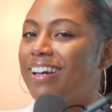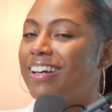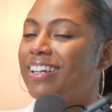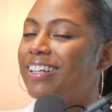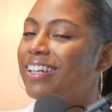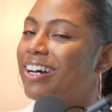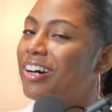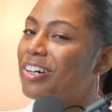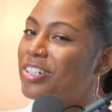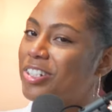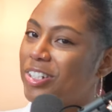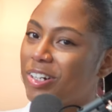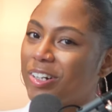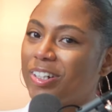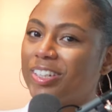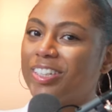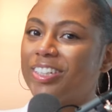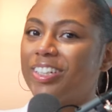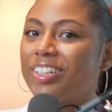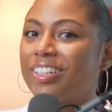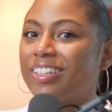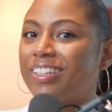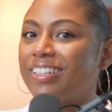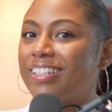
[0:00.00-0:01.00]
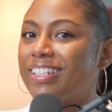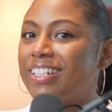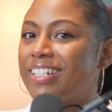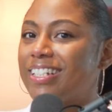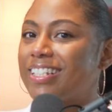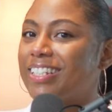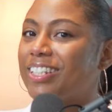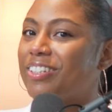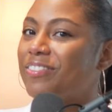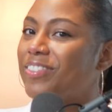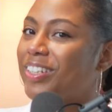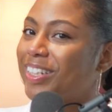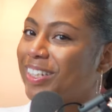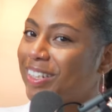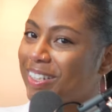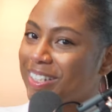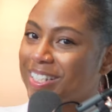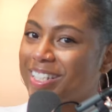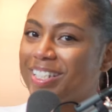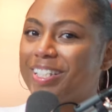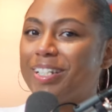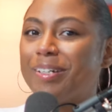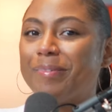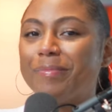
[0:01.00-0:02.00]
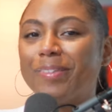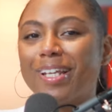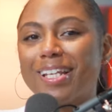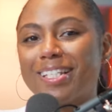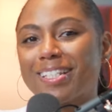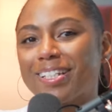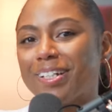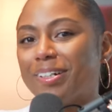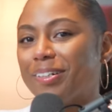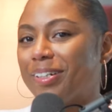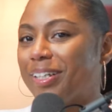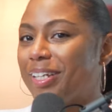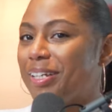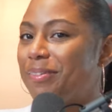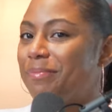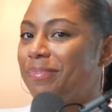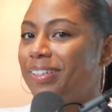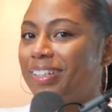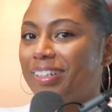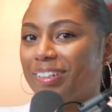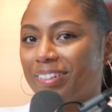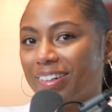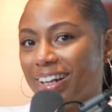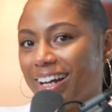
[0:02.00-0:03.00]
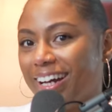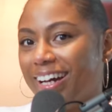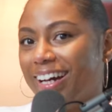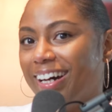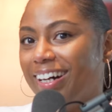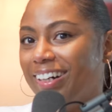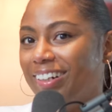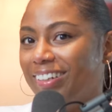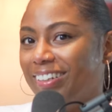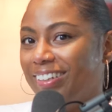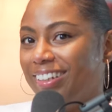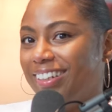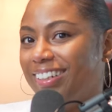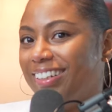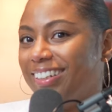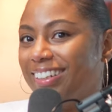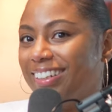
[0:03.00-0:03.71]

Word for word: Y'all show a little thanks, leave a little tip. That's gonna keep me around.